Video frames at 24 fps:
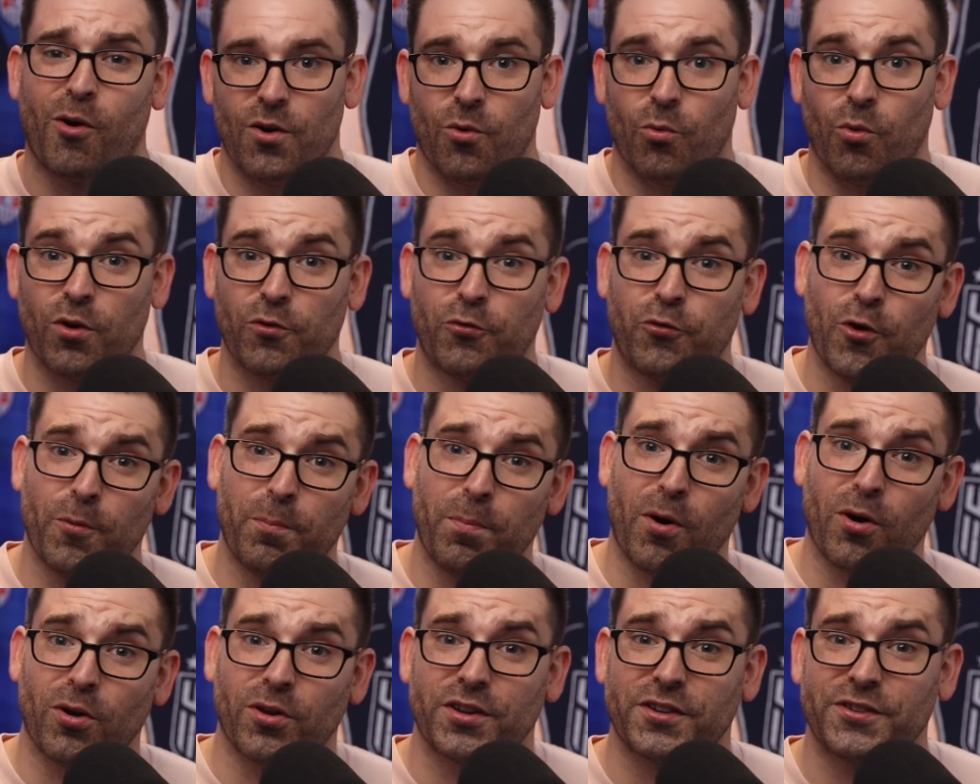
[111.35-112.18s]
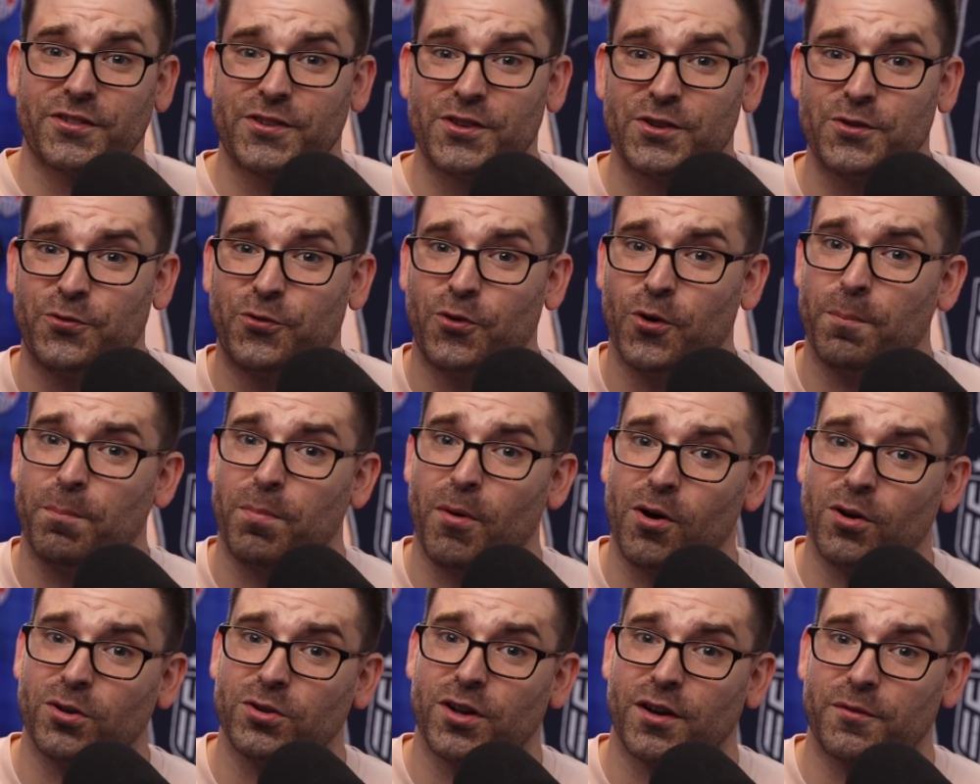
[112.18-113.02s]
OneFootball is the
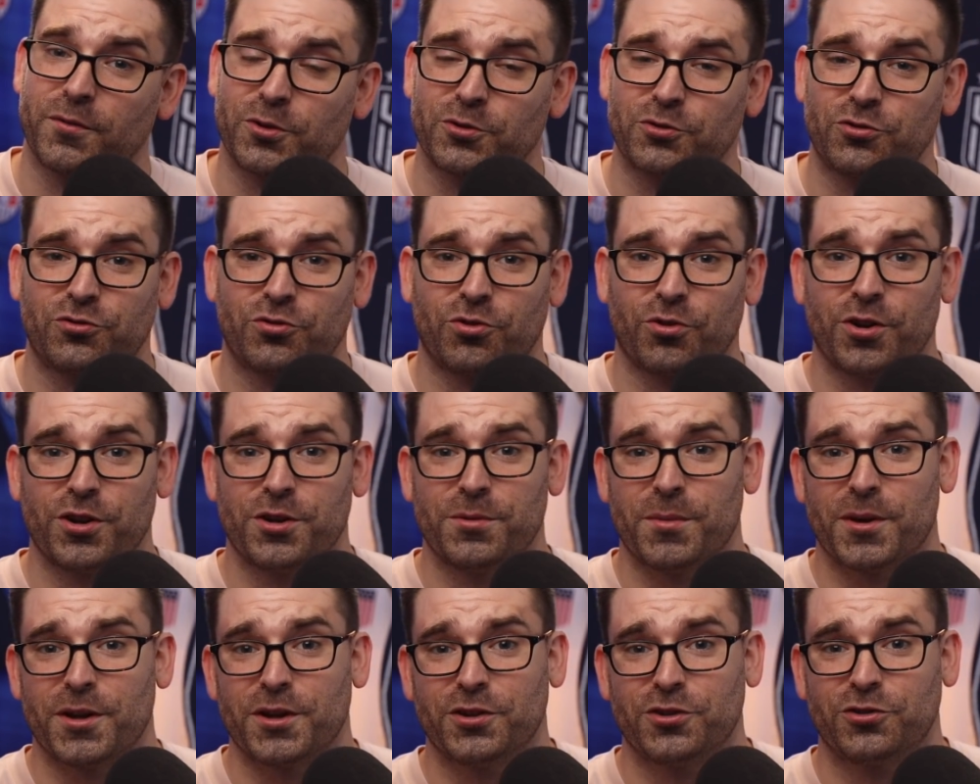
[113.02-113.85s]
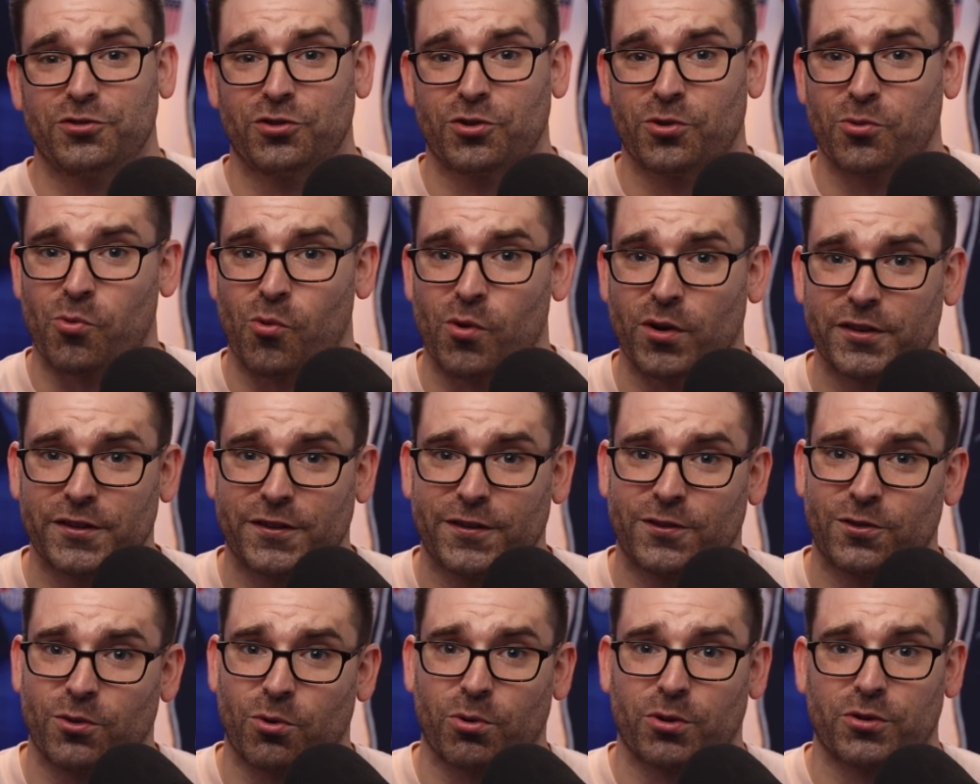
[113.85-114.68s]
football lover's dream. It is your one
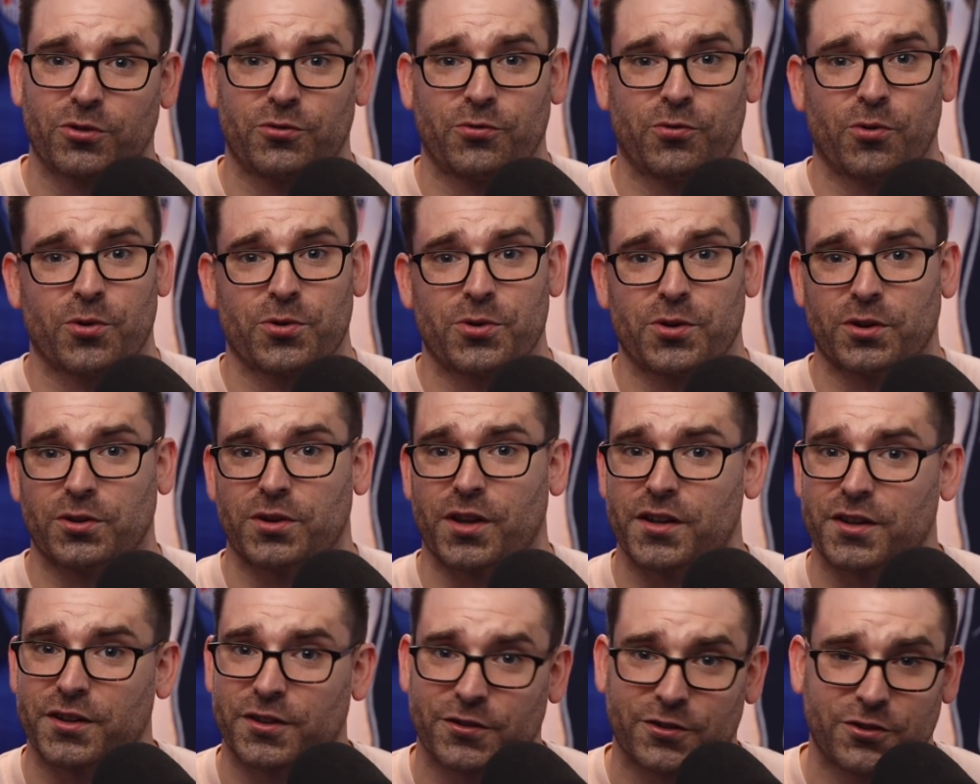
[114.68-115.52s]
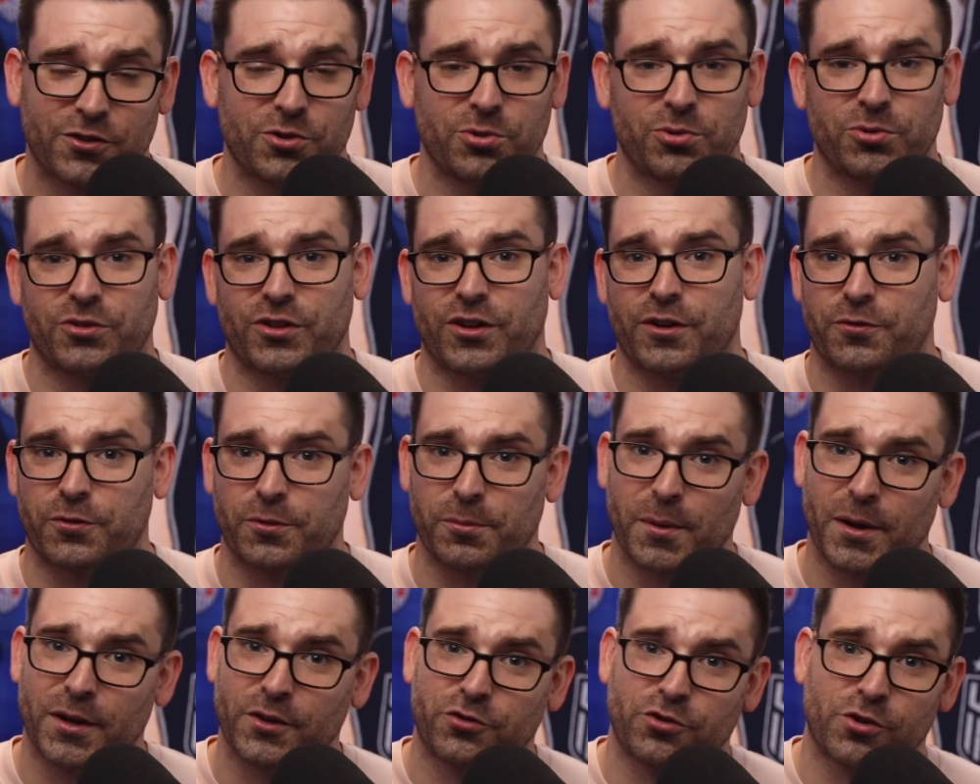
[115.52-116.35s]
source for the latest news and
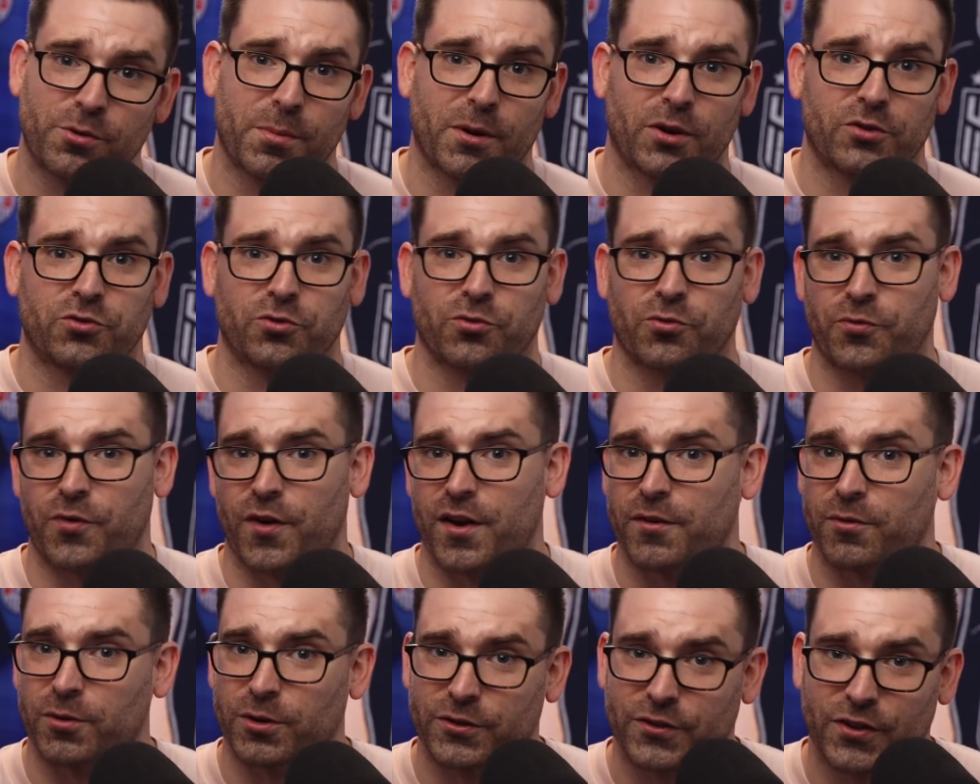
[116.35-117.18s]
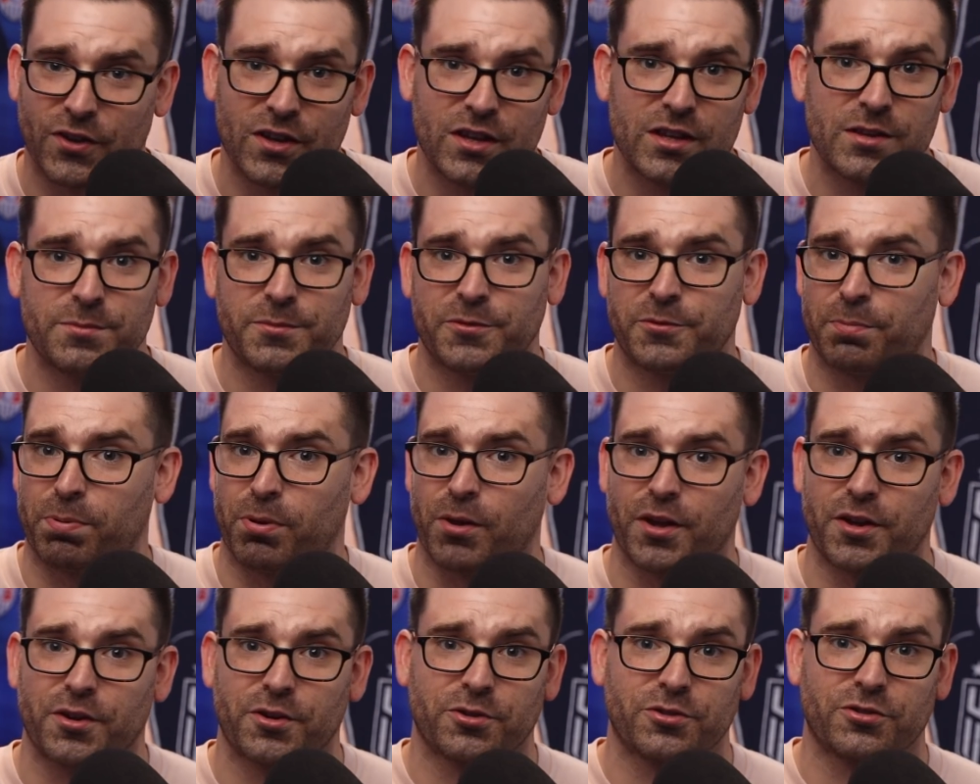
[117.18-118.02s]
information about your favorite teams,
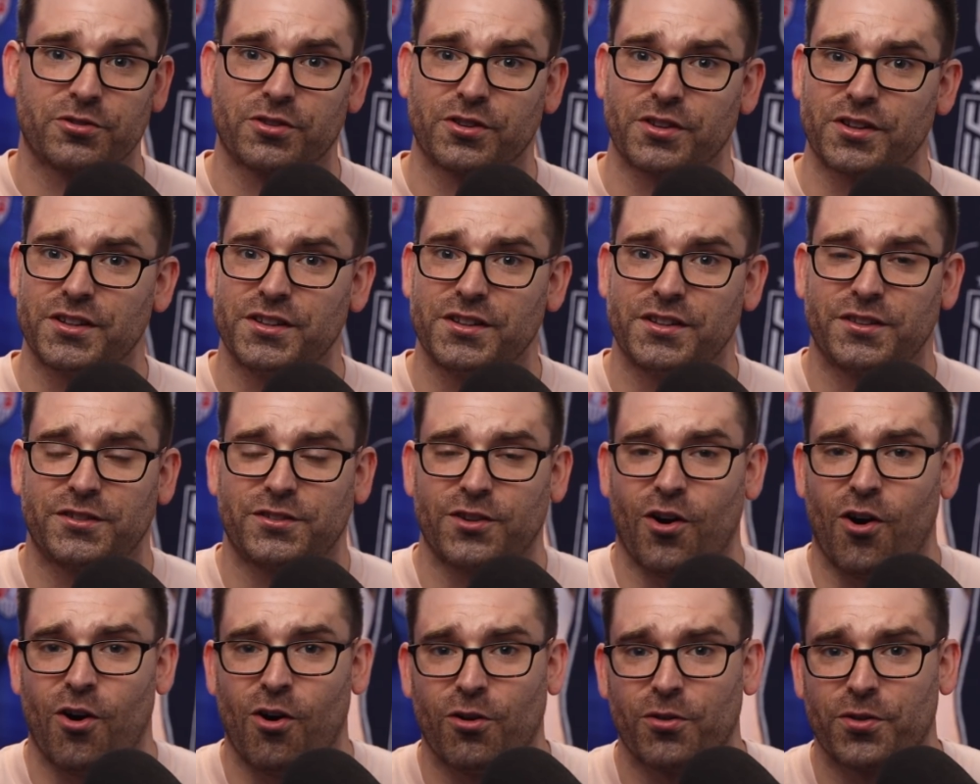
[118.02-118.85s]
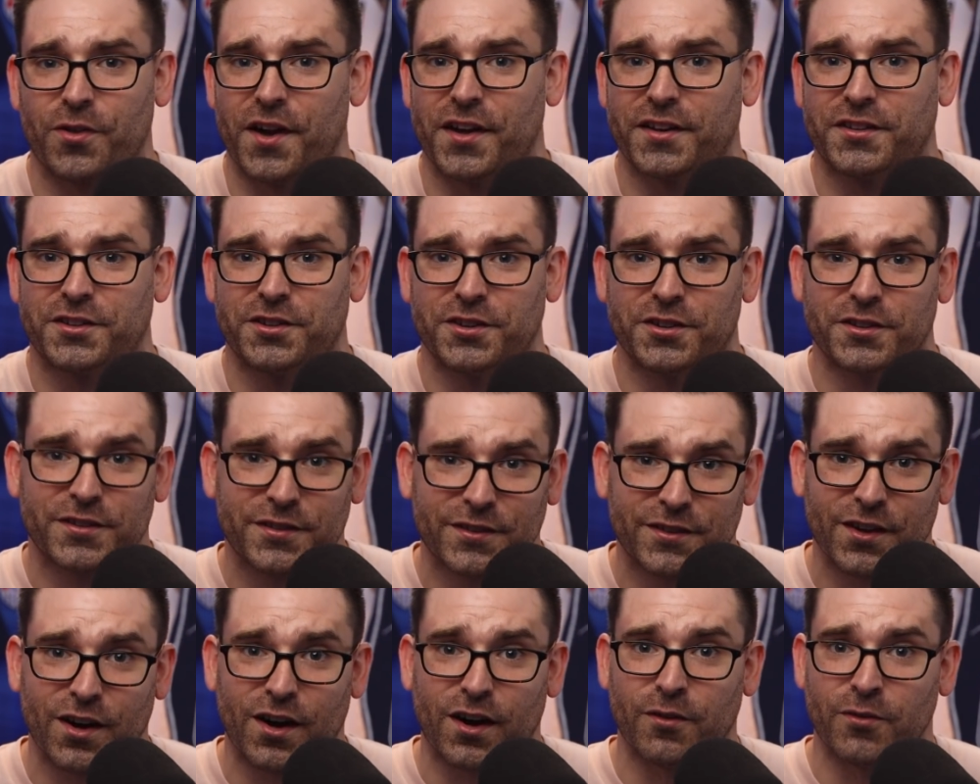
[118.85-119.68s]
players, leagues, all that good
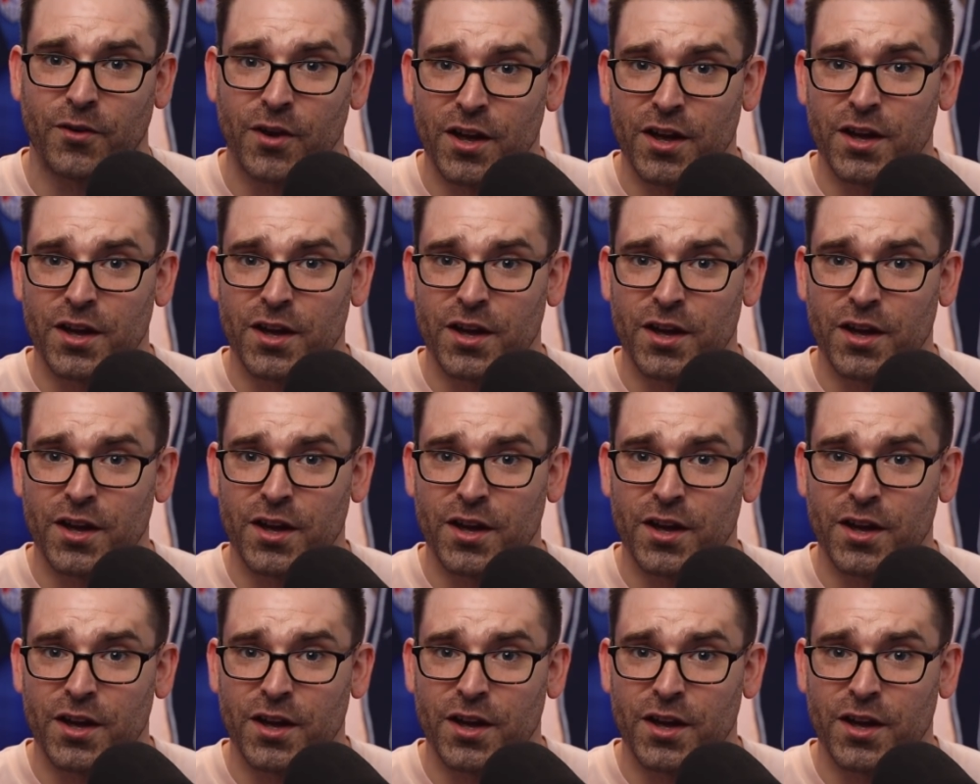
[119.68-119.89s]
stuff.